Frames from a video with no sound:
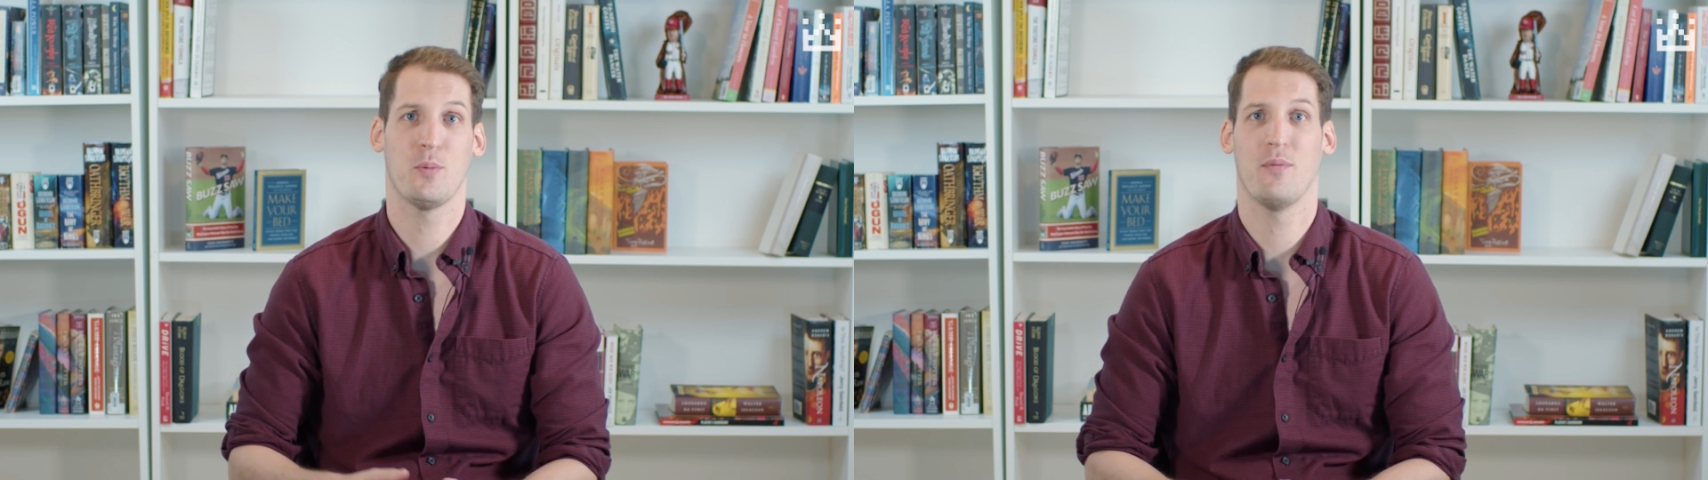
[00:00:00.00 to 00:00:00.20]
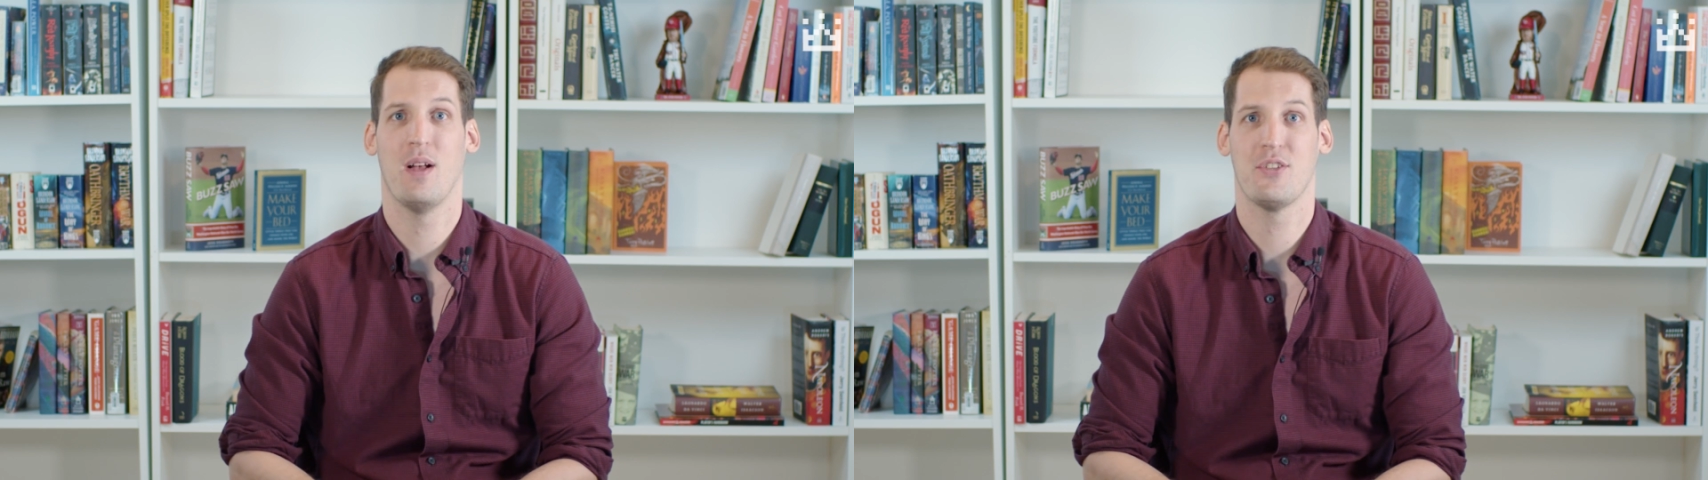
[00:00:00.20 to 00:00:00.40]

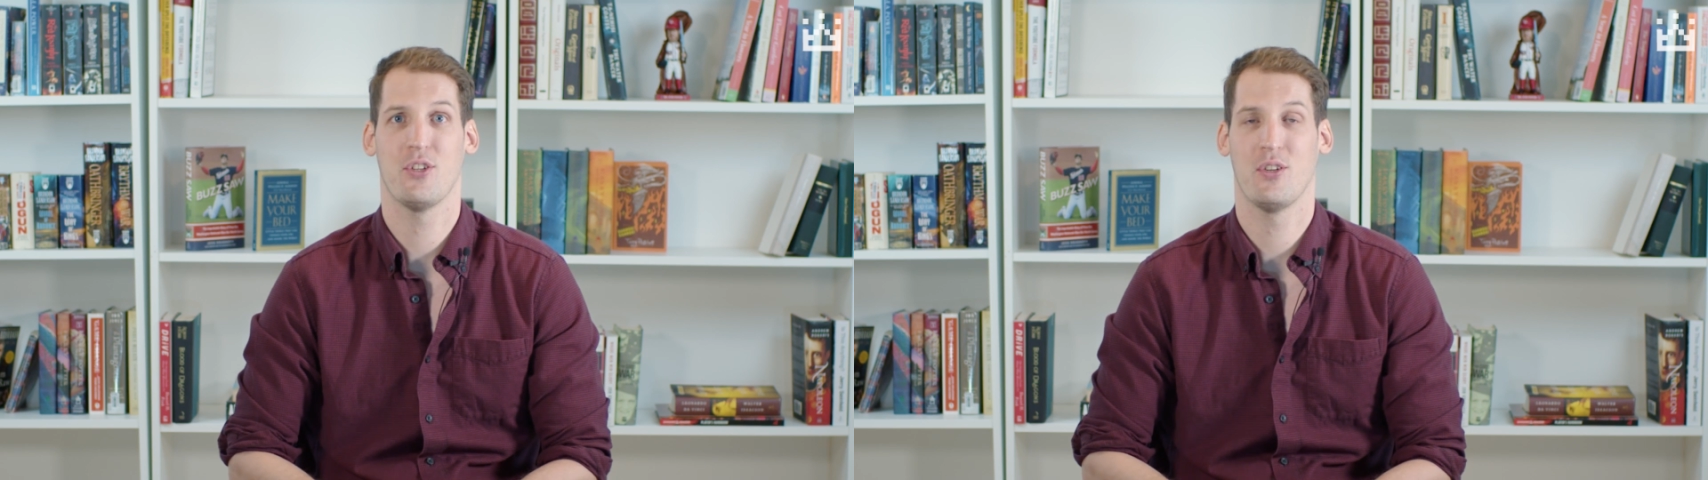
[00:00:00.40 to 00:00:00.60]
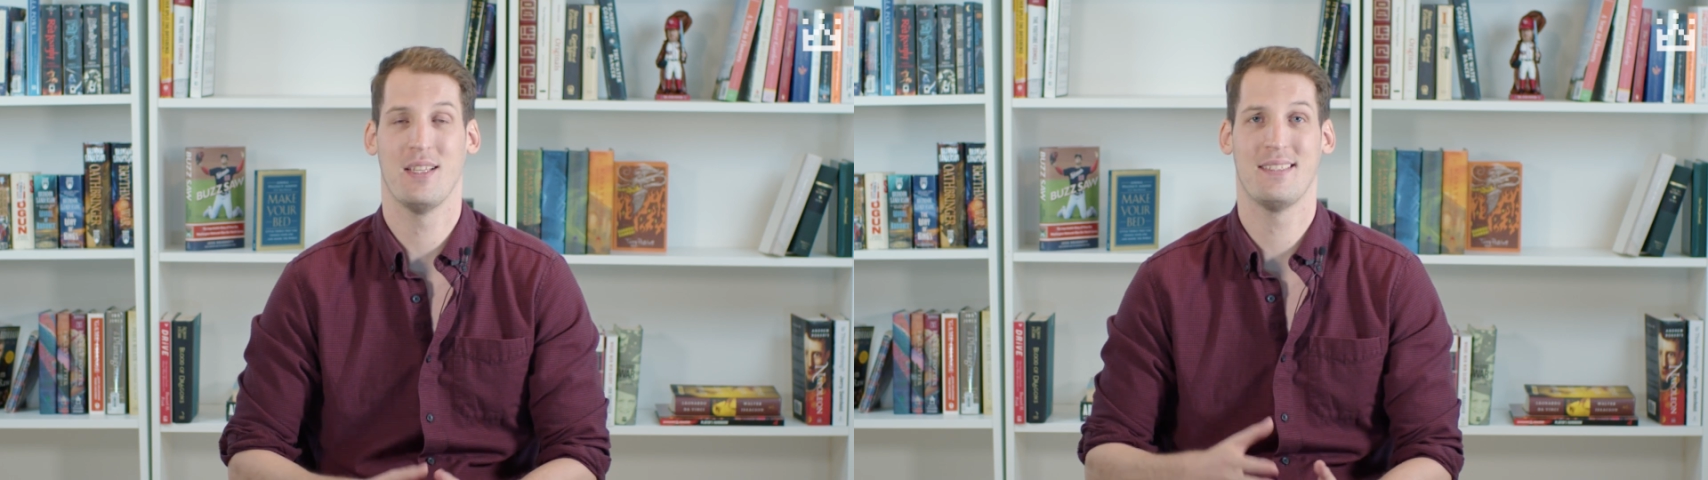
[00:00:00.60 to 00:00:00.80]

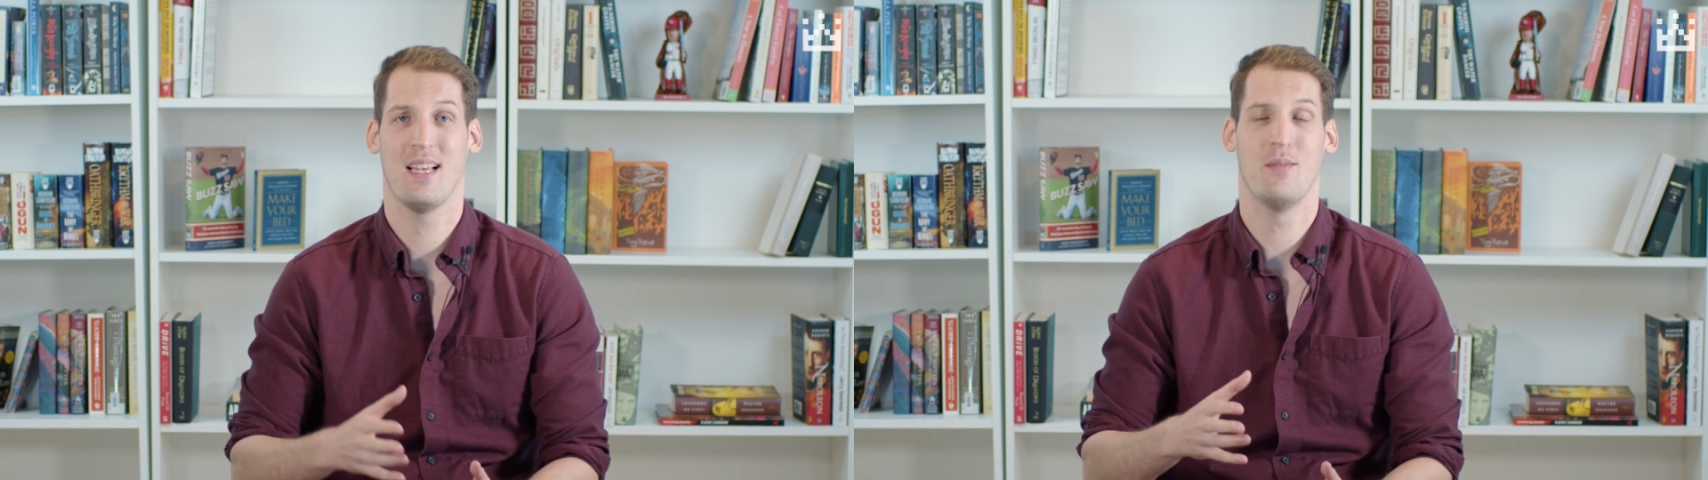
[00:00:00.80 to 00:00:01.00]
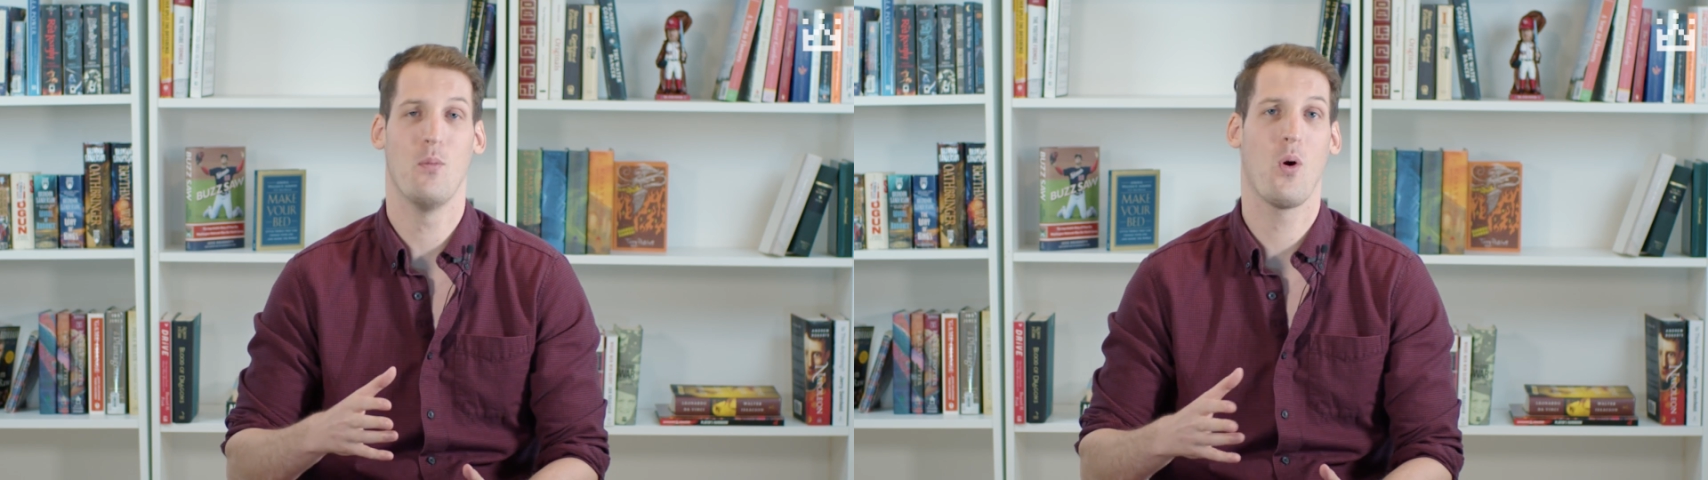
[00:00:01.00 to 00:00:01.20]
professor that
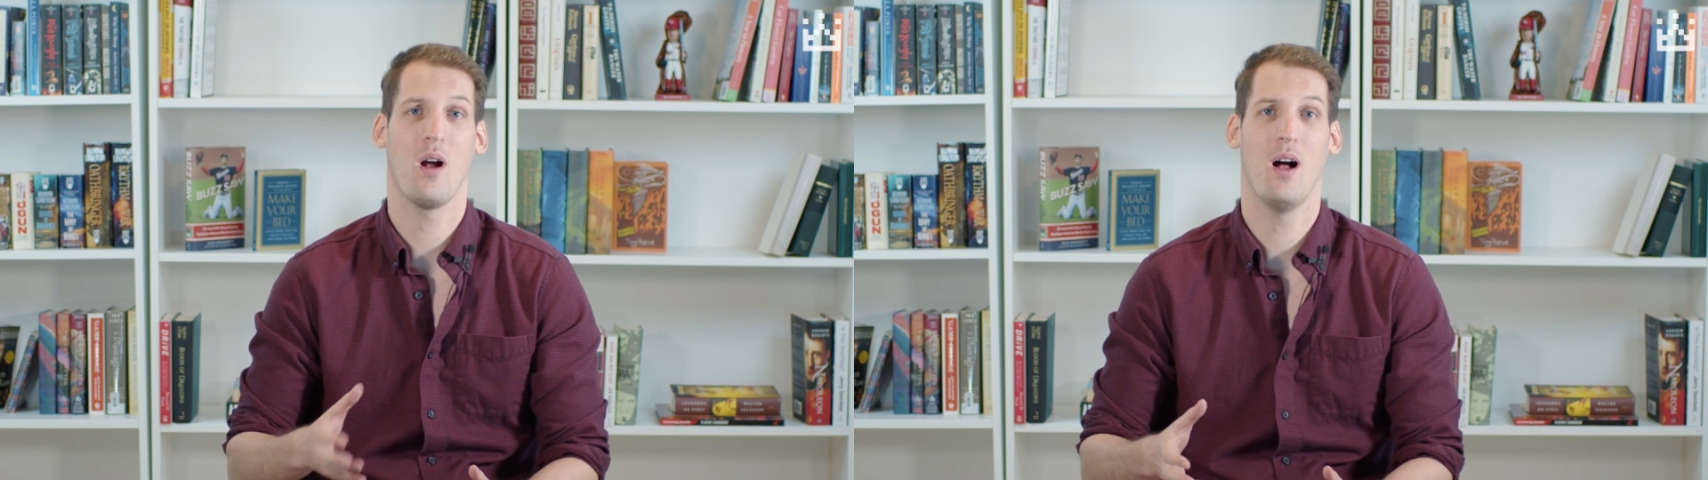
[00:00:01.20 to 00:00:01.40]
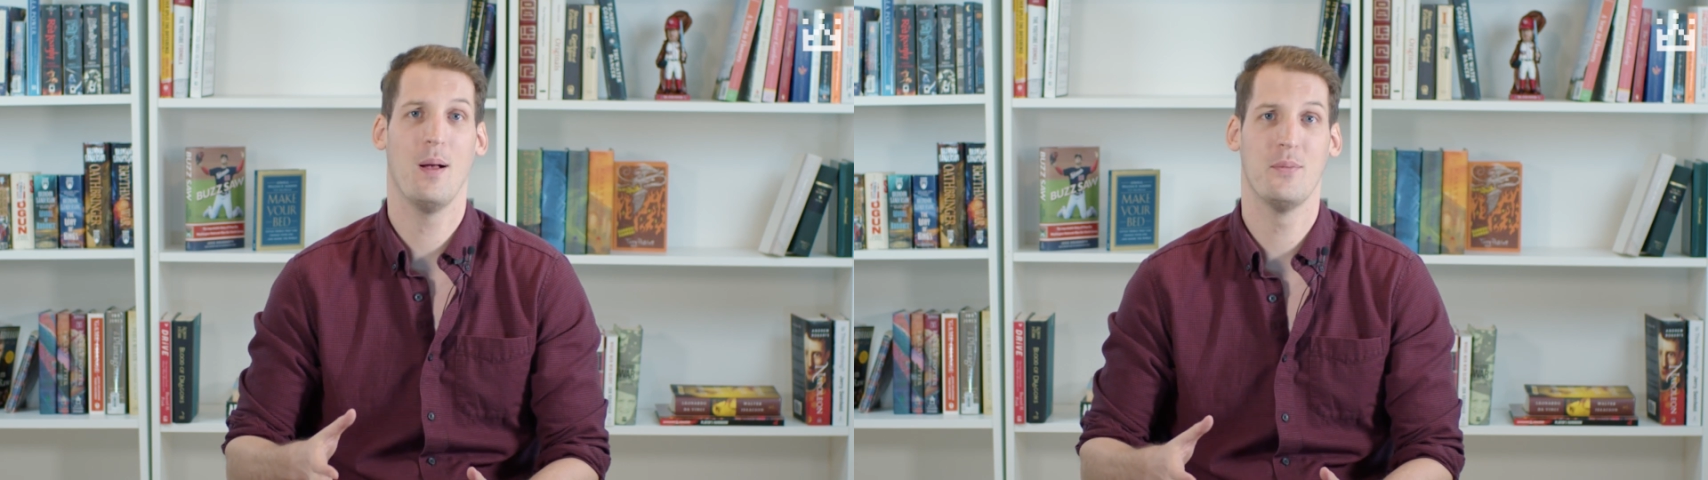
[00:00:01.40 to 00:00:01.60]
said
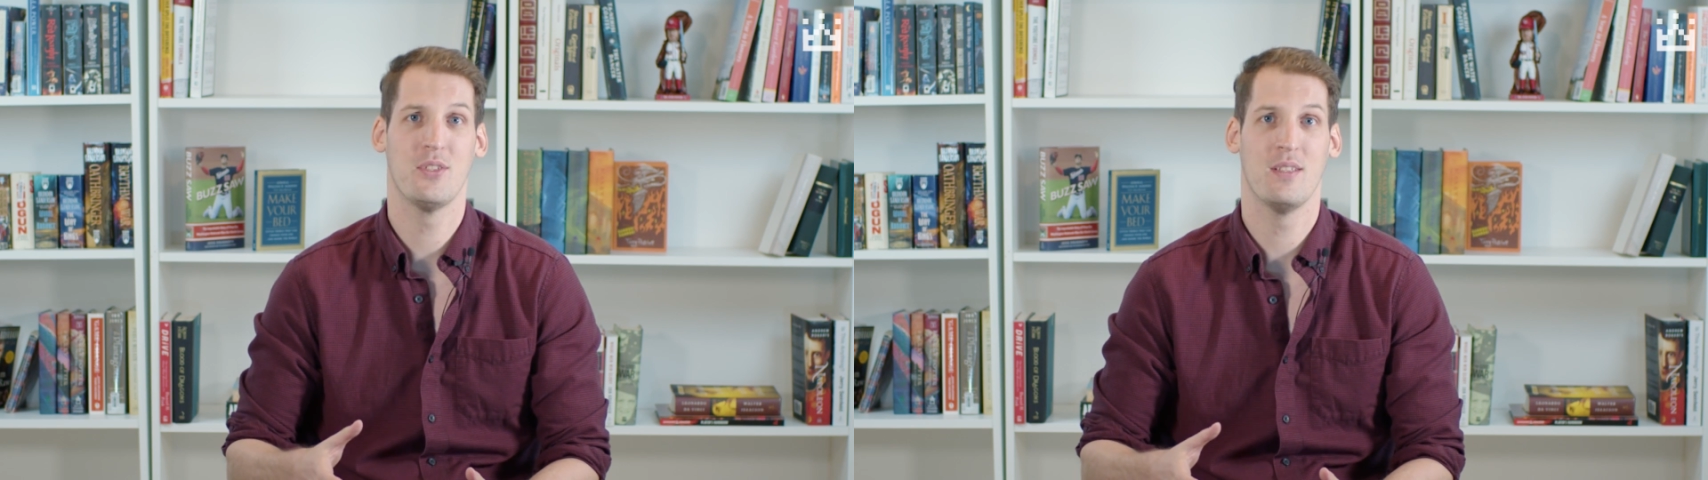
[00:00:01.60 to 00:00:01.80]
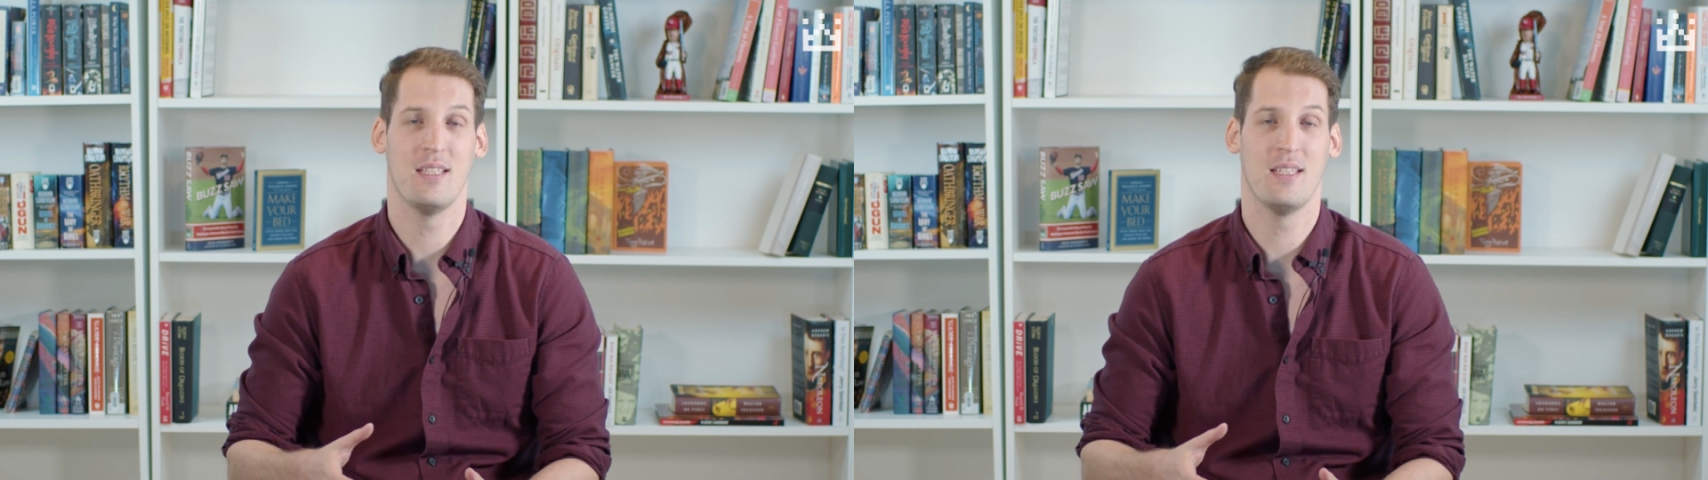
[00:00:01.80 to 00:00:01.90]
more ums